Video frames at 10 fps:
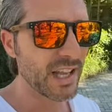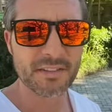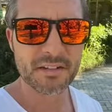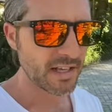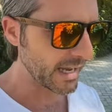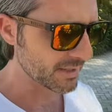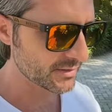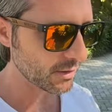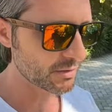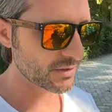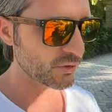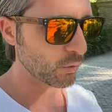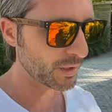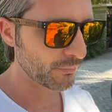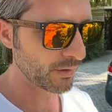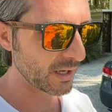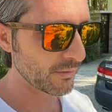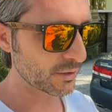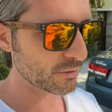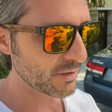And the tax starts at
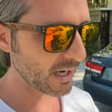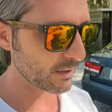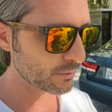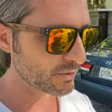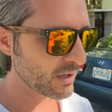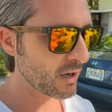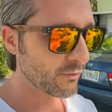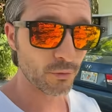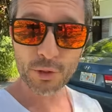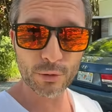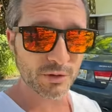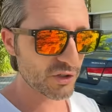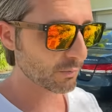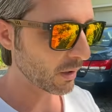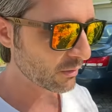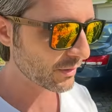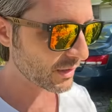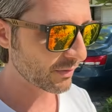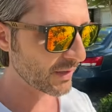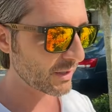$2,500 for units smaller than
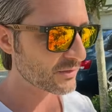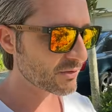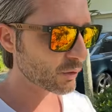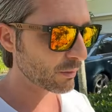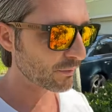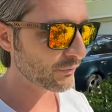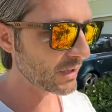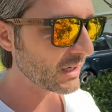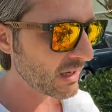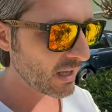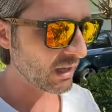1,000 square feet